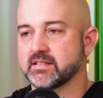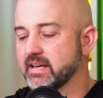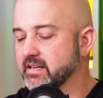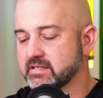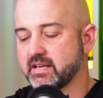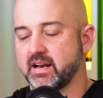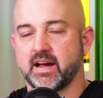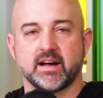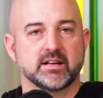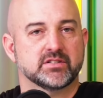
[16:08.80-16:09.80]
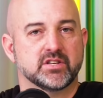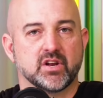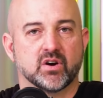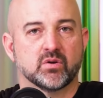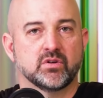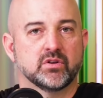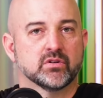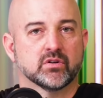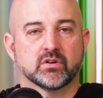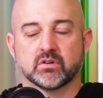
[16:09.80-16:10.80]
innocent as, you know,
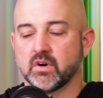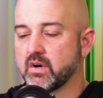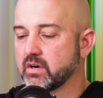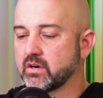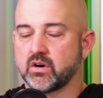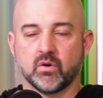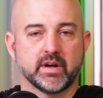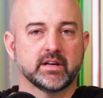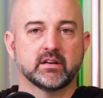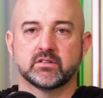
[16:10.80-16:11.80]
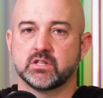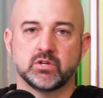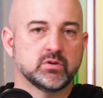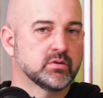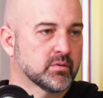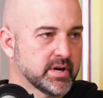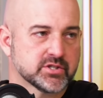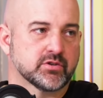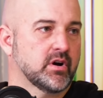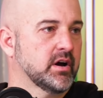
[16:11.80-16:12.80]
you're going to a
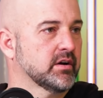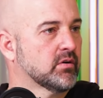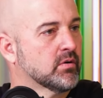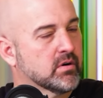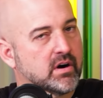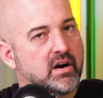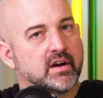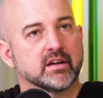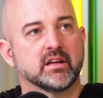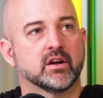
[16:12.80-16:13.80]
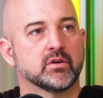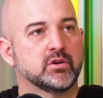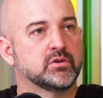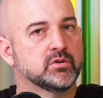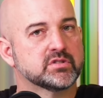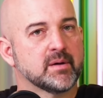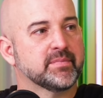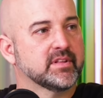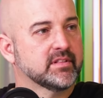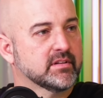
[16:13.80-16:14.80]
restaurant or, you know, you do
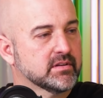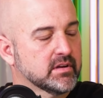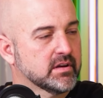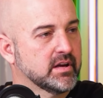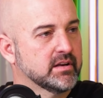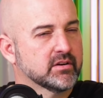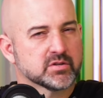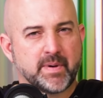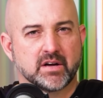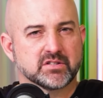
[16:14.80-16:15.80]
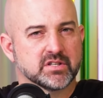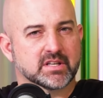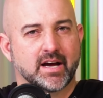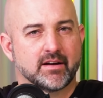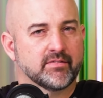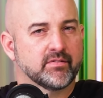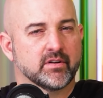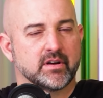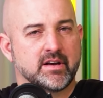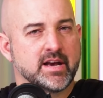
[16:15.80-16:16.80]
something and your spouse just kind of
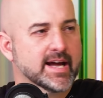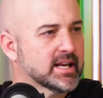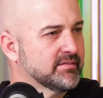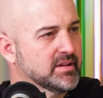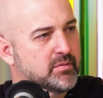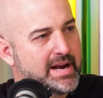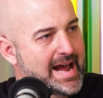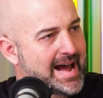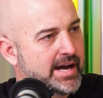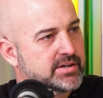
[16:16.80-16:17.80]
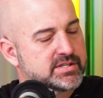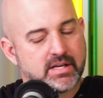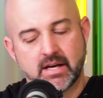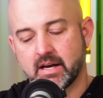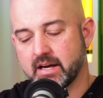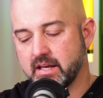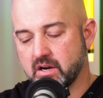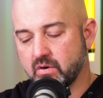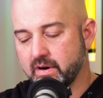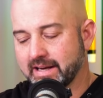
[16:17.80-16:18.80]
negatively reacts. Mm-hmm. You
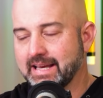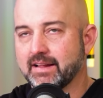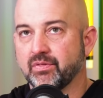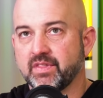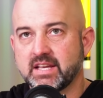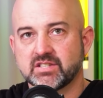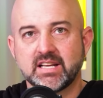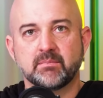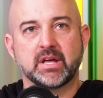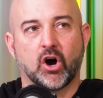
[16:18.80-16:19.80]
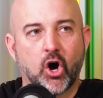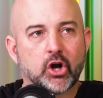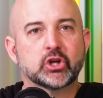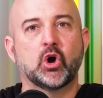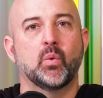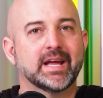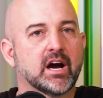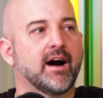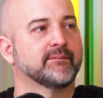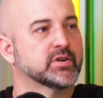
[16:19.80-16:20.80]
know, again, these need to be ongoing
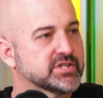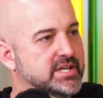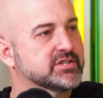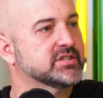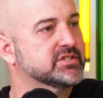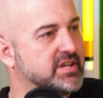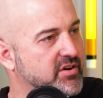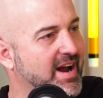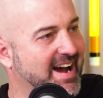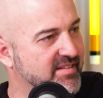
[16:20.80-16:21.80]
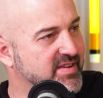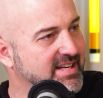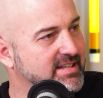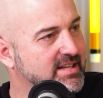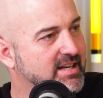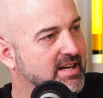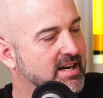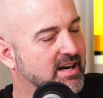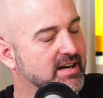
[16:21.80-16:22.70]
conversations that you're having